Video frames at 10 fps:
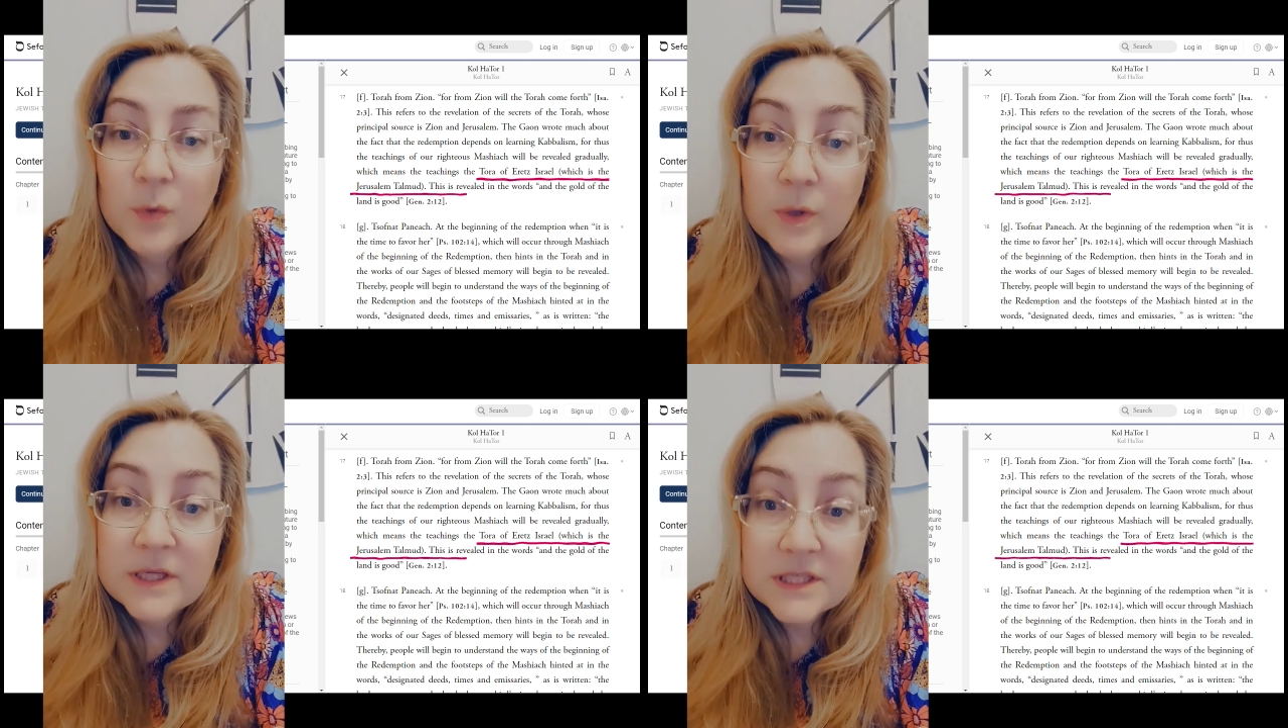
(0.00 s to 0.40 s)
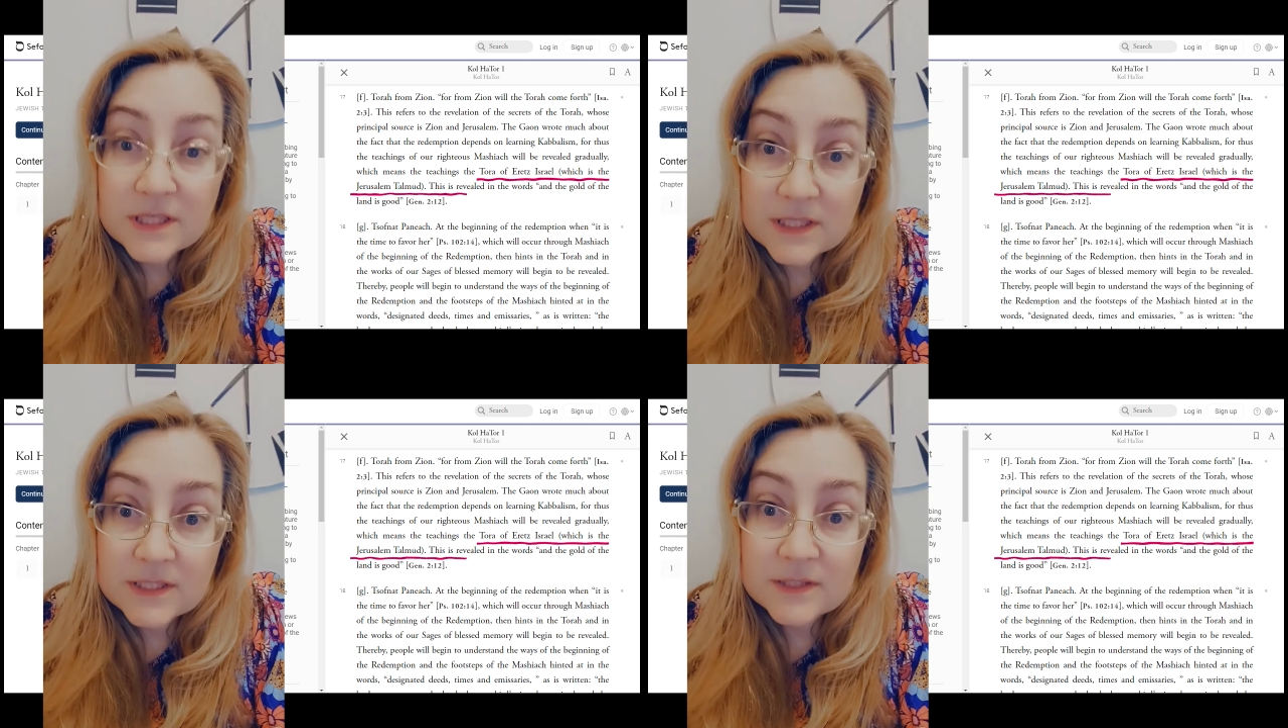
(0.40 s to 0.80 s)
which
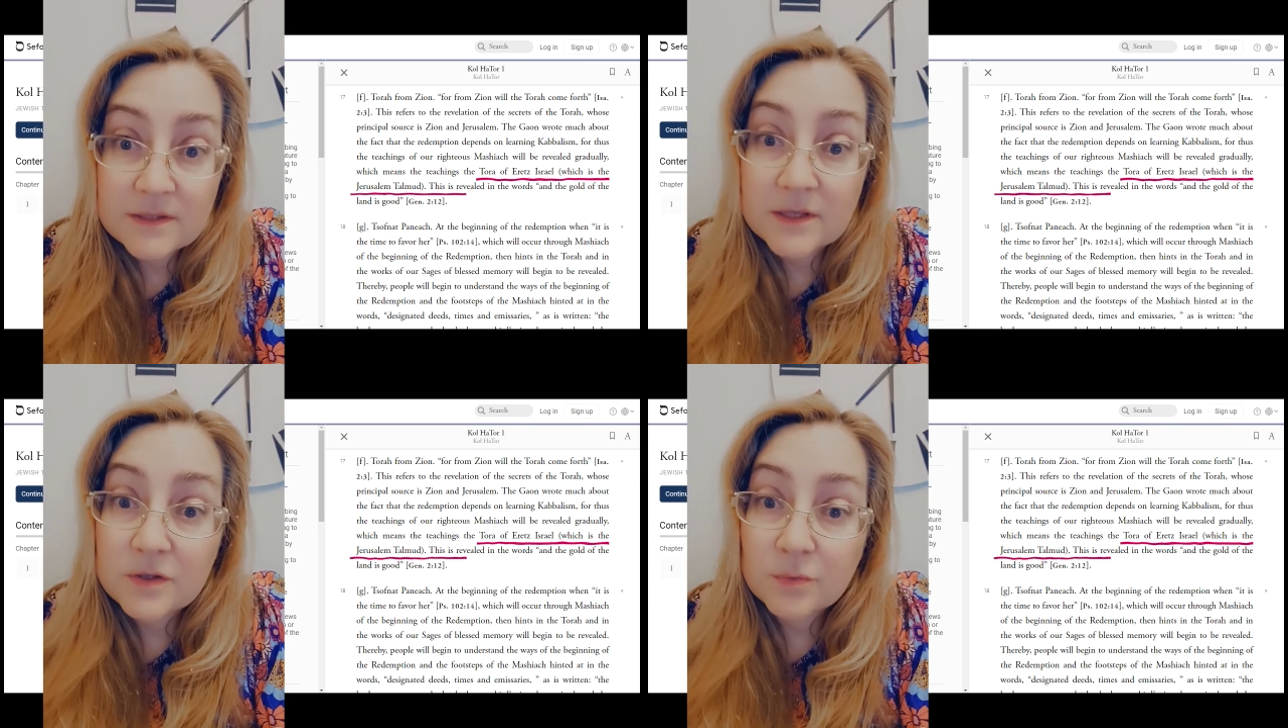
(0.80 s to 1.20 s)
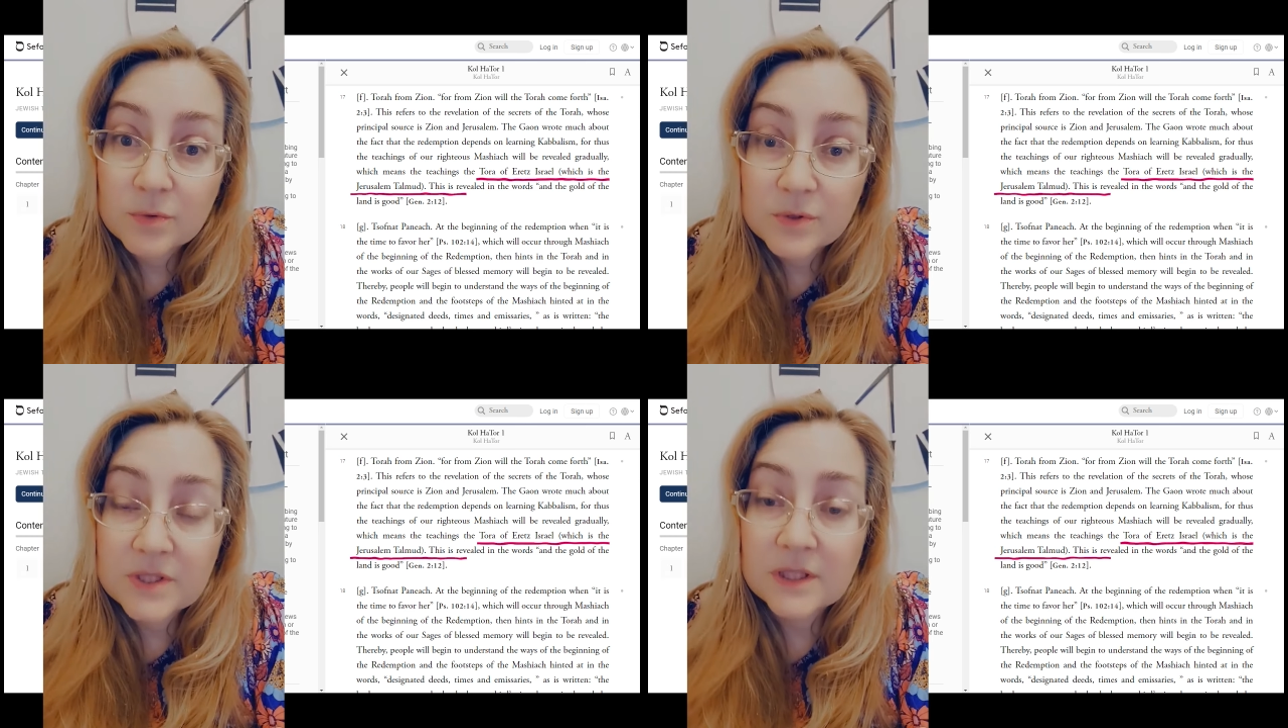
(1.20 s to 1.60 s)
is the
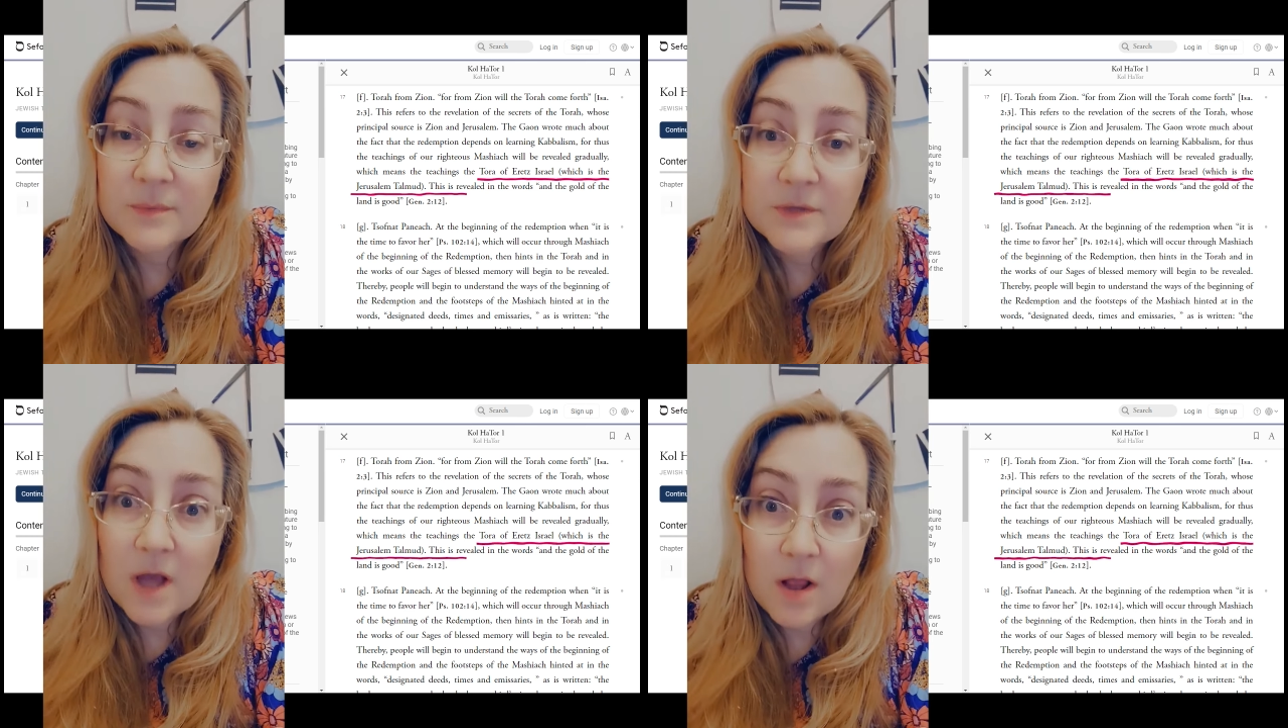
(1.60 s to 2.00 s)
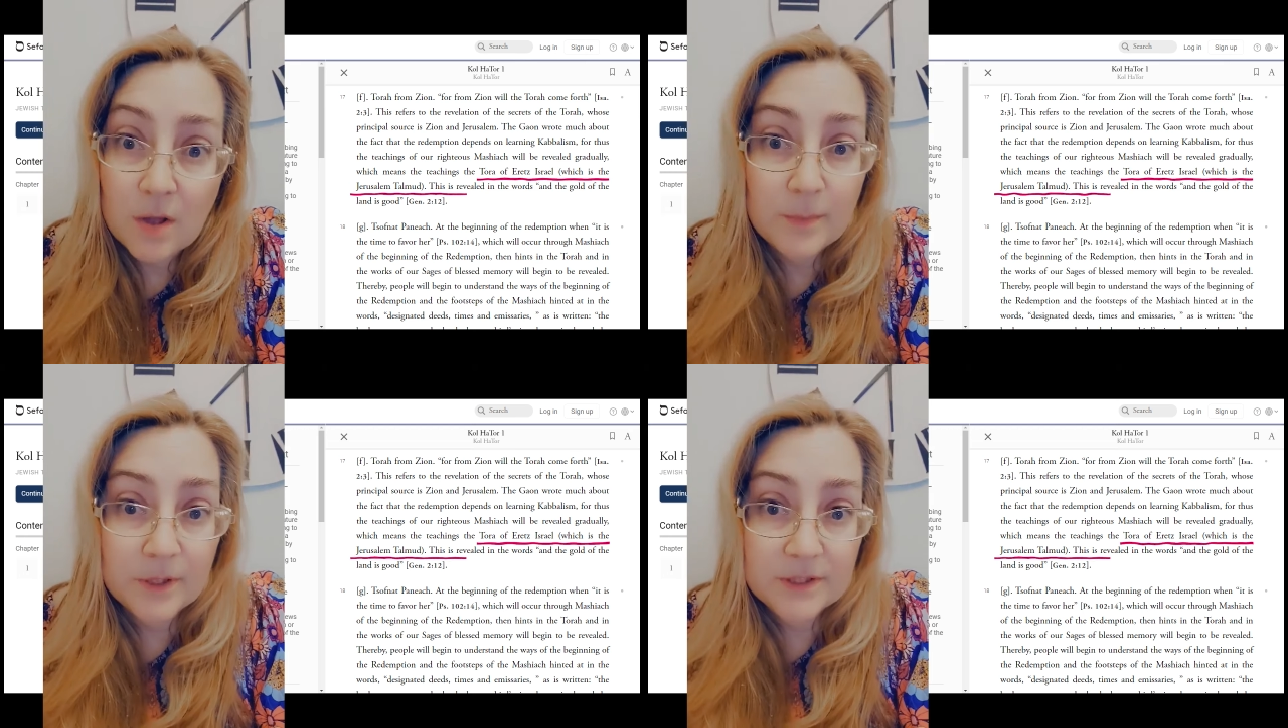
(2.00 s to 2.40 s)
Jerusalem
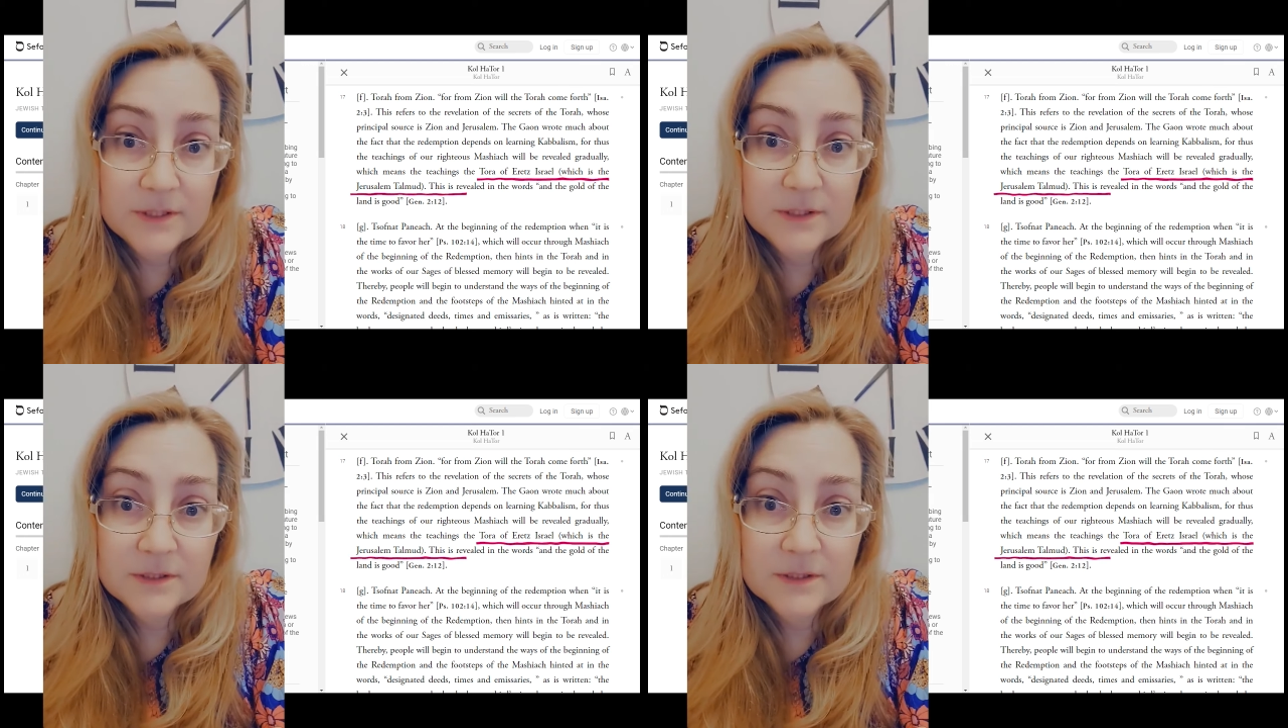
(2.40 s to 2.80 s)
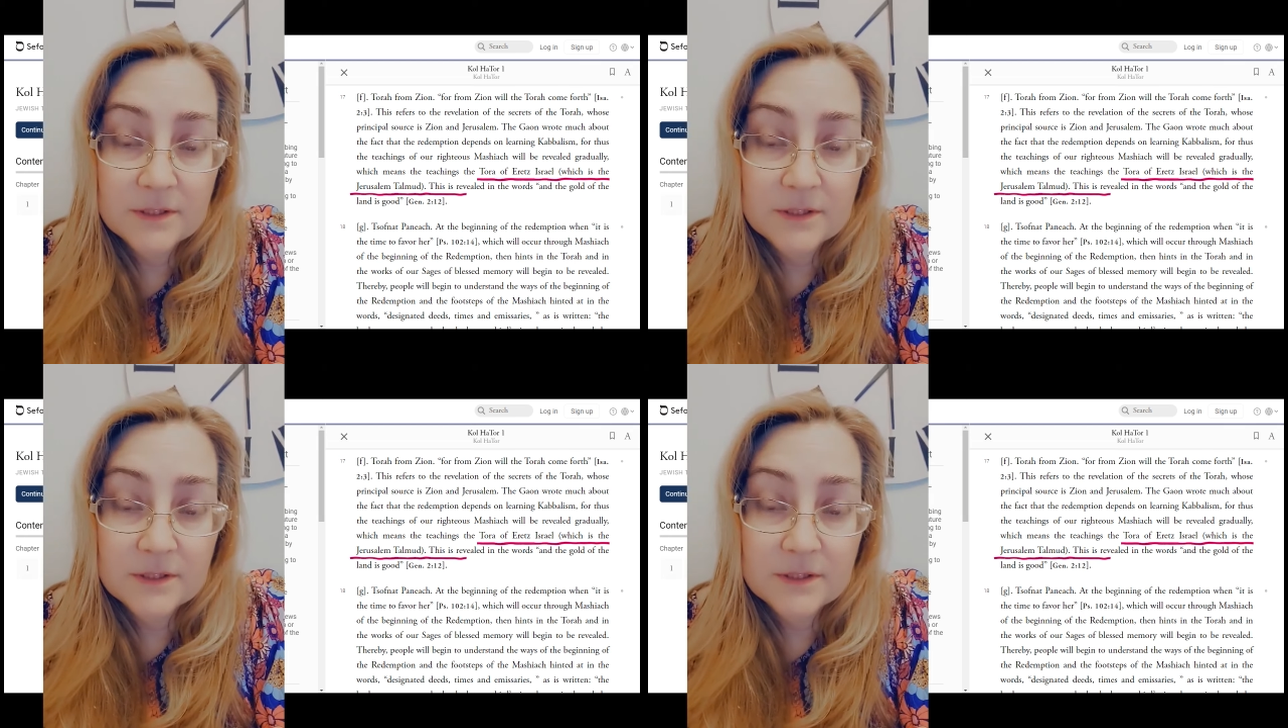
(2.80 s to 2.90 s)
Talmud.